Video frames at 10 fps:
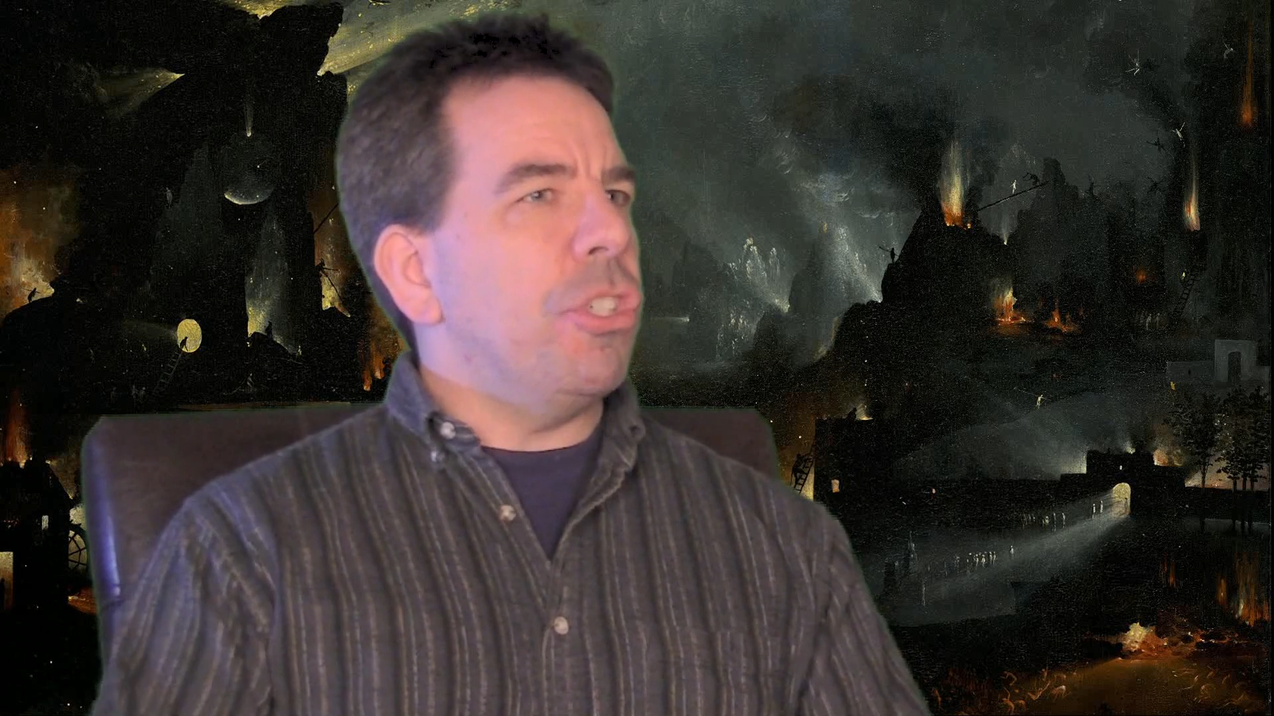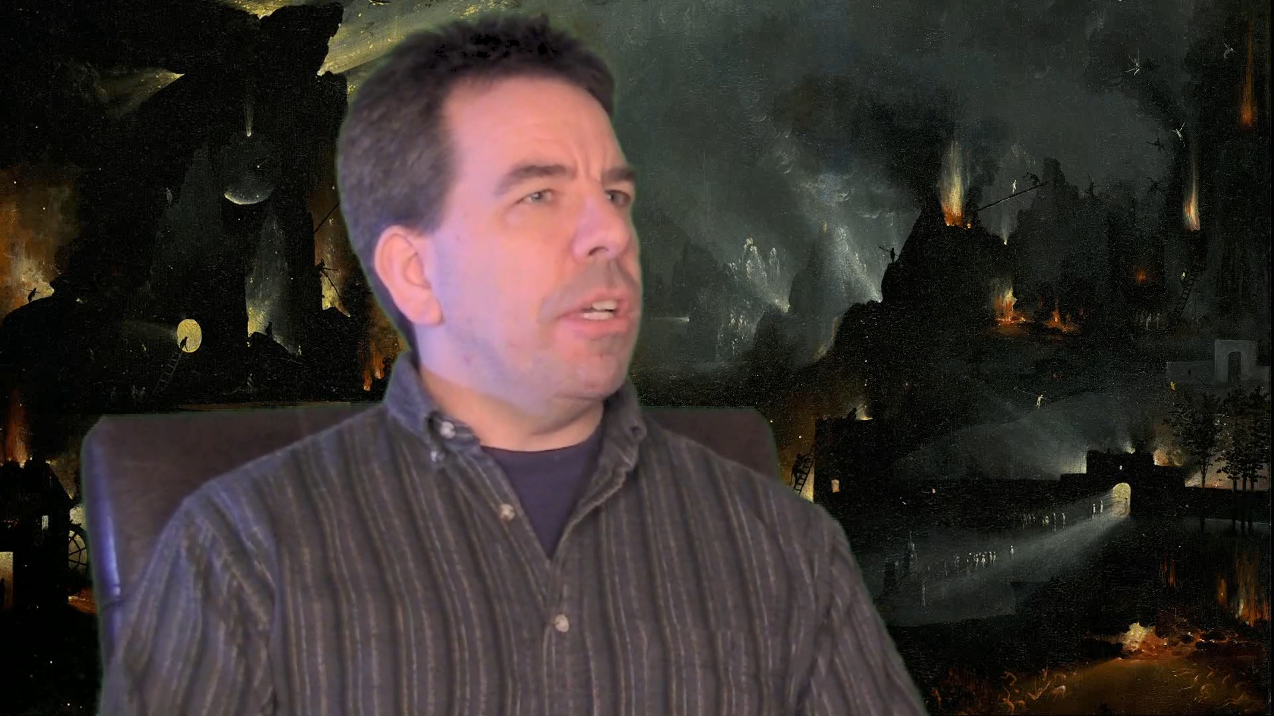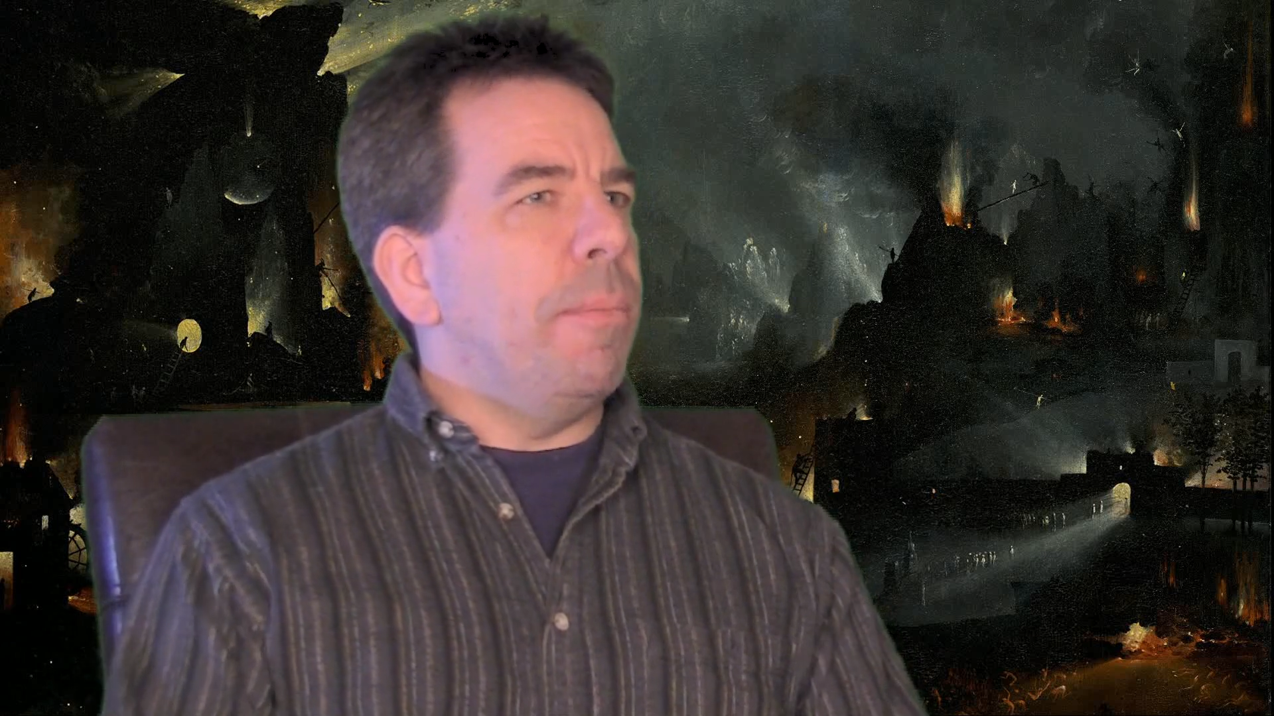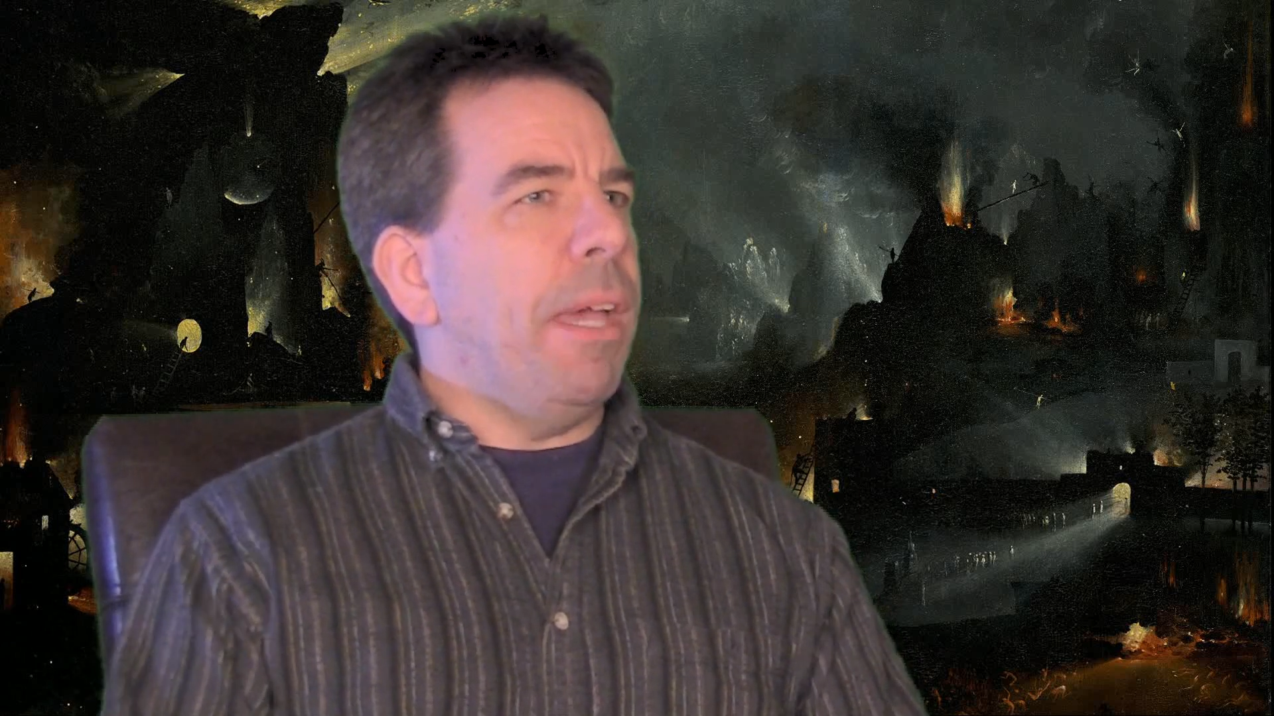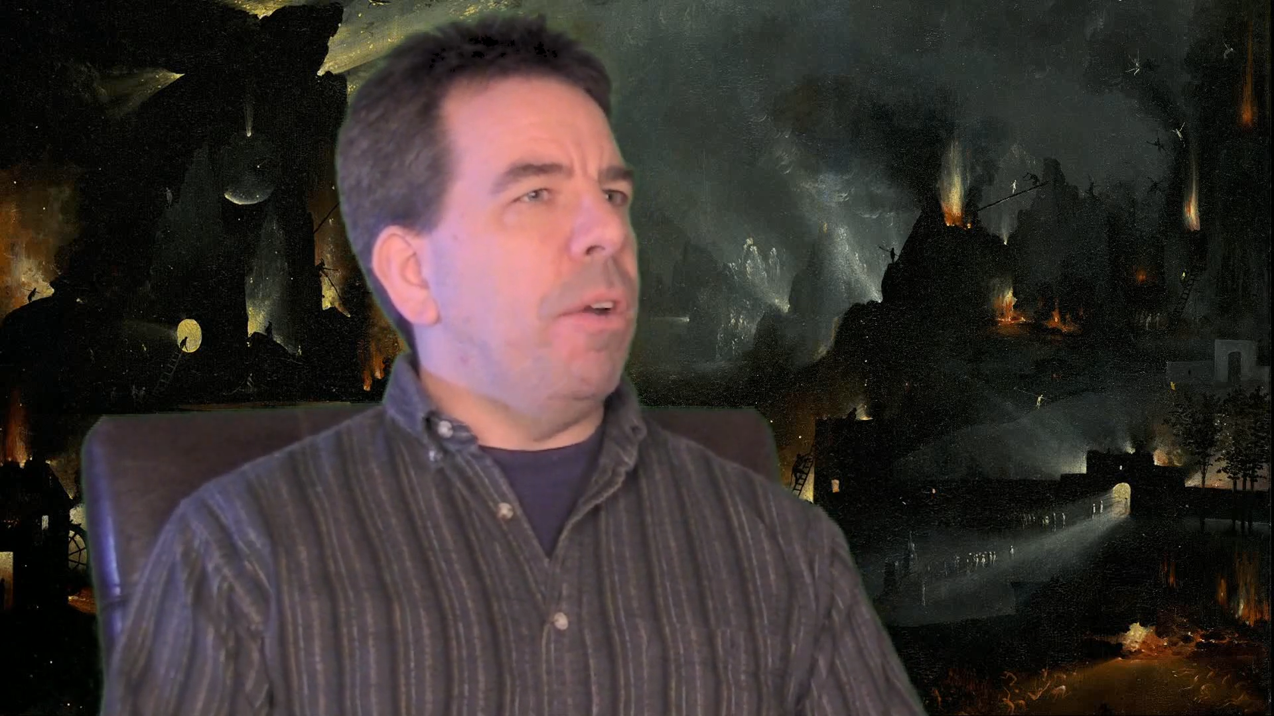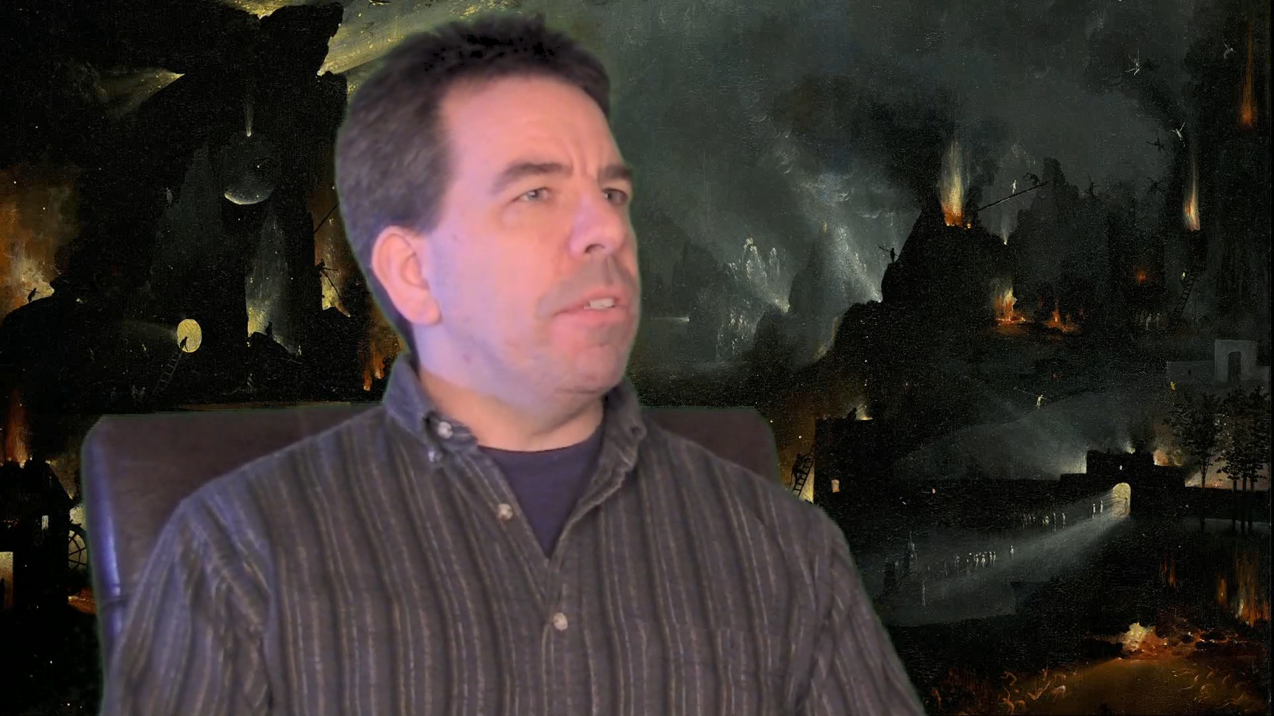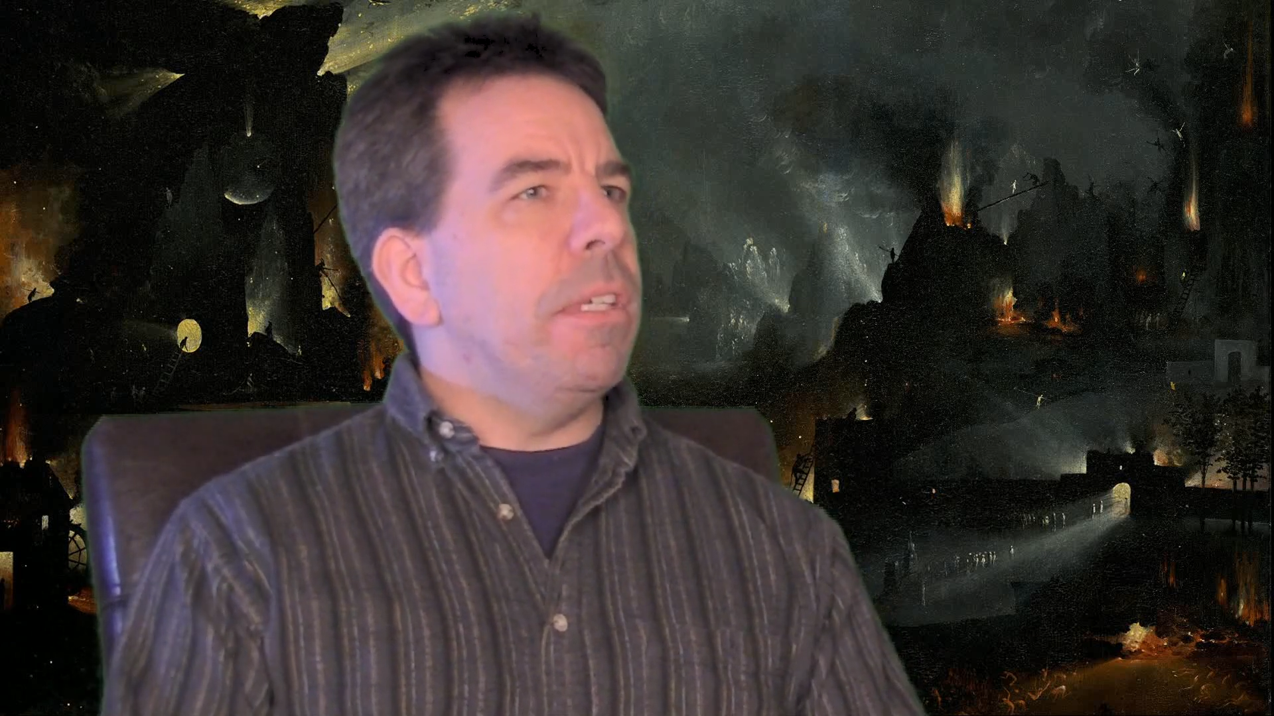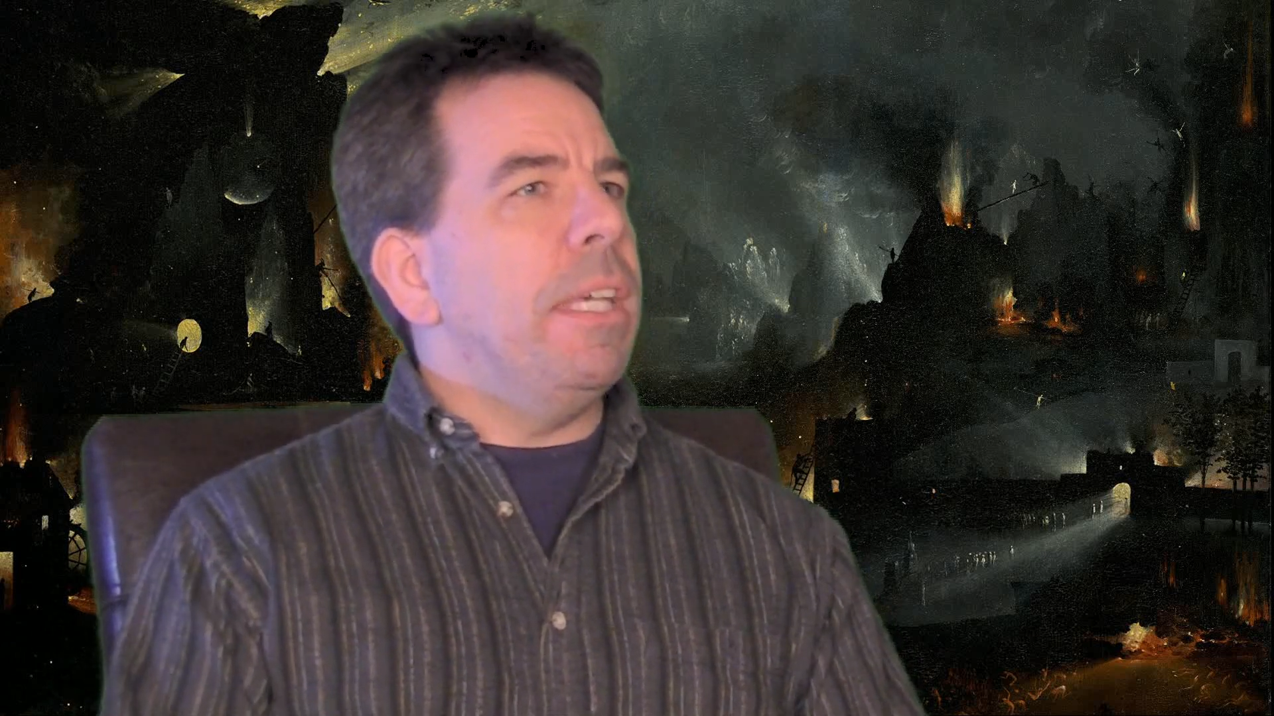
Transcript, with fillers: about